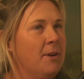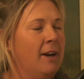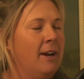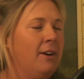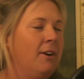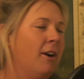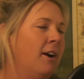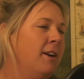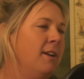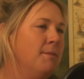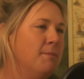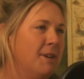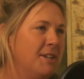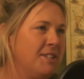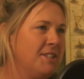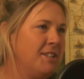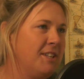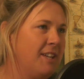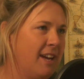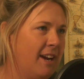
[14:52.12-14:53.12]
I can't
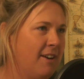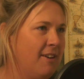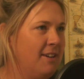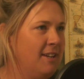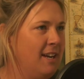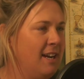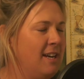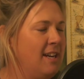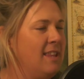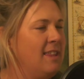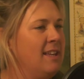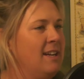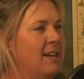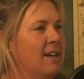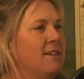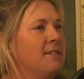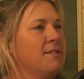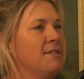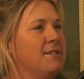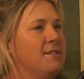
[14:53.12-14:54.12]
imagine carrying anything
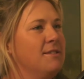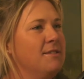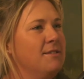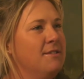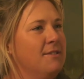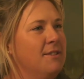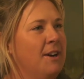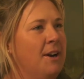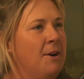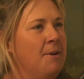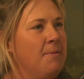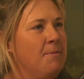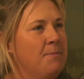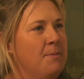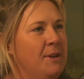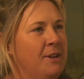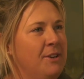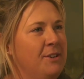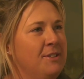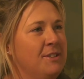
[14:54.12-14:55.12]
else um,
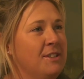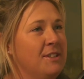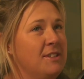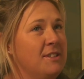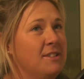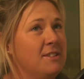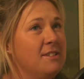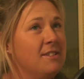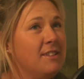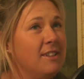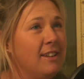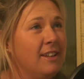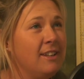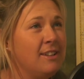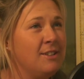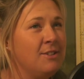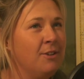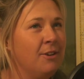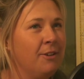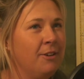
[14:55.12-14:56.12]
because it's,
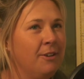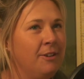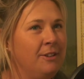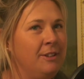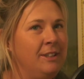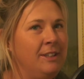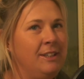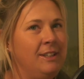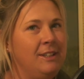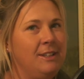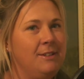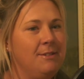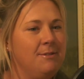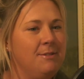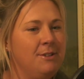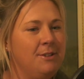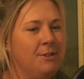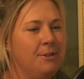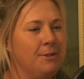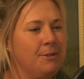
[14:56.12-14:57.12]
it's not only,
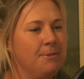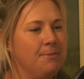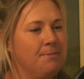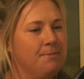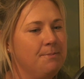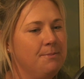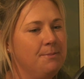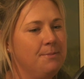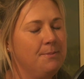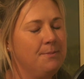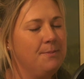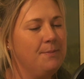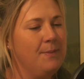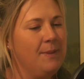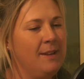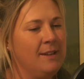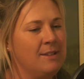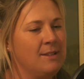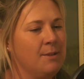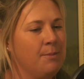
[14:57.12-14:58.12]
you know,
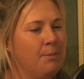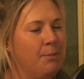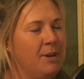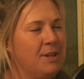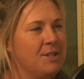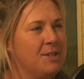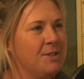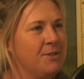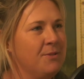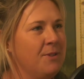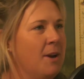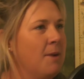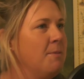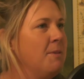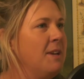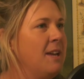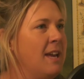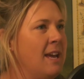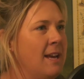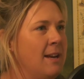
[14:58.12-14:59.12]
it's a precious
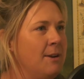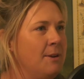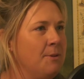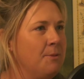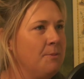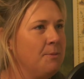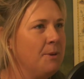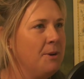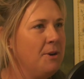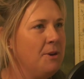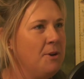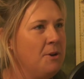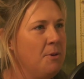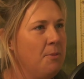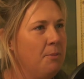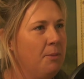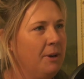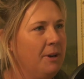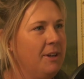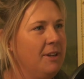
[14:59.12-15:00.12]
family heirloom,
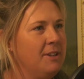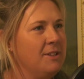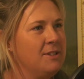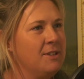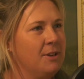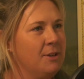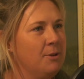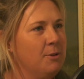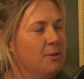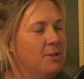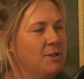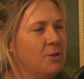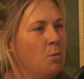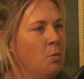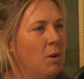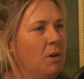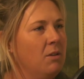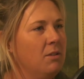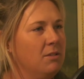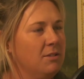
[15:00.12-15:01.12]
but it's a, it's a
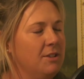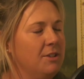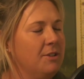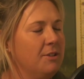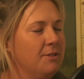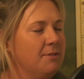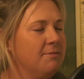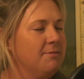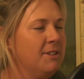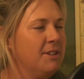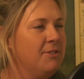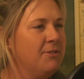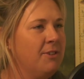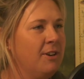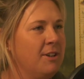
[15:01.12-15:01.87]
well, you know, it